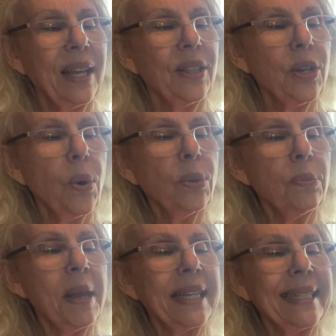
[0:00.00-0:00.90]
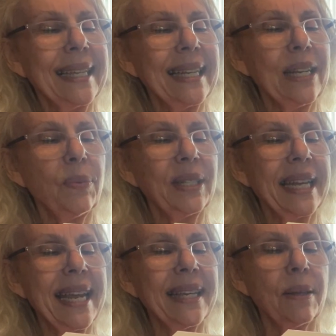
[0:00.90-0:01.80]
The old man said he would
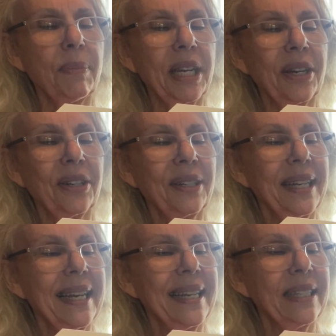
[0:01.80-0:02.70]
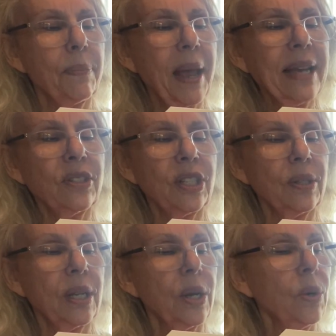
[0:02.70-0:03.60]
take them there.
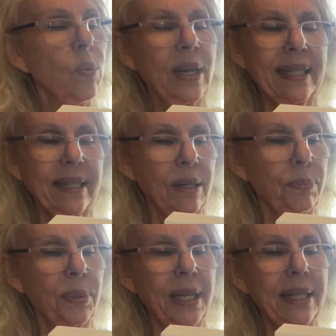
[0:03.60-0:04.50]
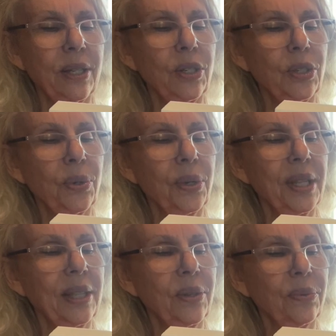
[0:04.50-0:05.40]
Sebastian wasn't completely sure
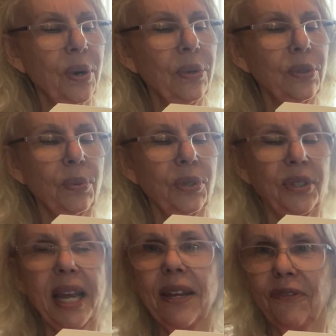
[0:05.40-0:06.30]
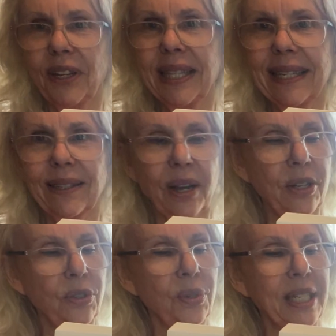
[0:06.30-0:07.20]
that the roads were safe in this
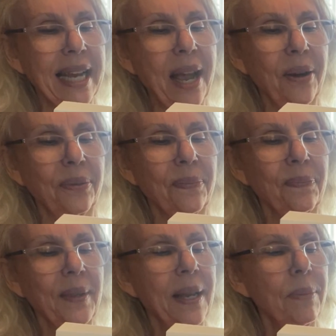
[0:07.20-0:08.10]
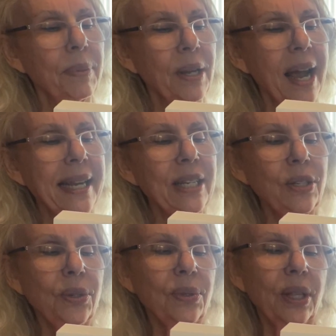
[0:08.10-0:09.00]
country town, but Heidi
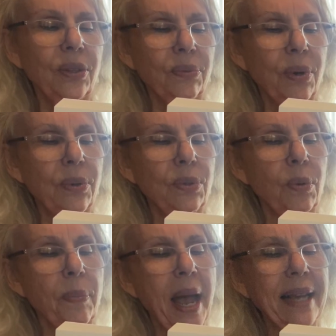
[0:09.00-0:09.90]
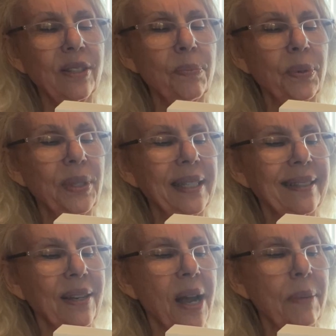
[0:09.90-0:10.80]
knew that the roads were passable
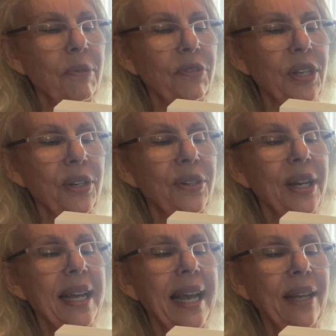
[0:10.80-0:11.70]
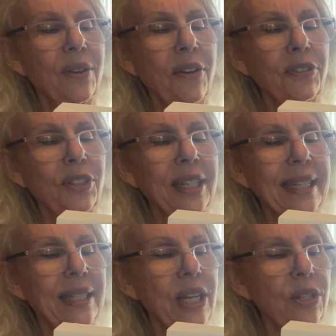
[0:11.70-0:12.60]
this time of year and offered to
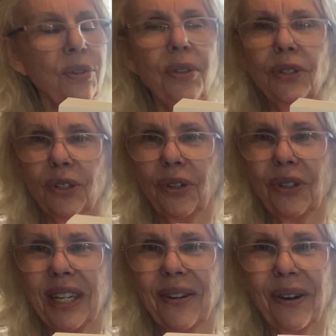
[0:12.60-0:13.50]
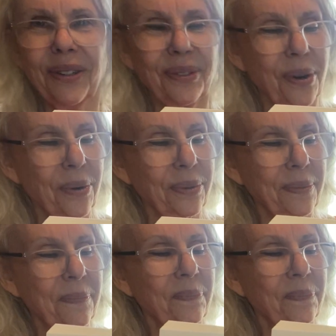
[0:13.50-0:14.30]
continue the journey on her own.